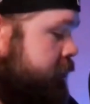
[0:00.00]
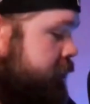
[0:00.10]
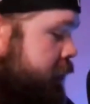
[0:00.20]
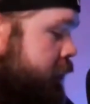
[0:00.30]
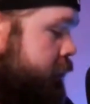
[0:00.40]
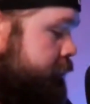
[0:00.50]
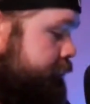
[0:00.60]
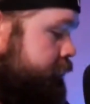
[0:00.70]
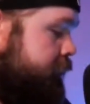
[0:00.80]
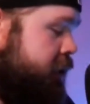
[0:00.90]
So
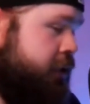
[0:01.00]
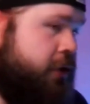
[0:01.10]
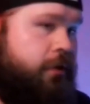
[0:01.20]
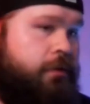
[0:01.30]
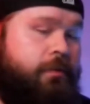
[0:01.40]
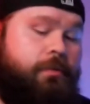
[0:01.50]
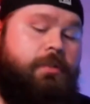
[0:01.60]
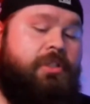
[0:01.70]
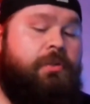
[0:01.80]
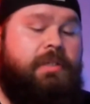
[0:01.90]
there's
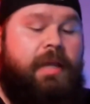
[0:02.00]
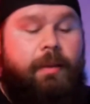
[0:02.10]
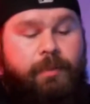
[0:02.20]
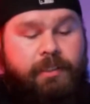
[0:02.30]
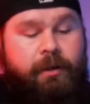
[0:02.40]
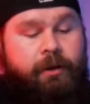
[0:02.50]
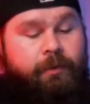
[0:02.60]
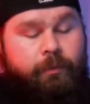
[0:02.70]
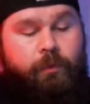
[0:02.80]
two two types here.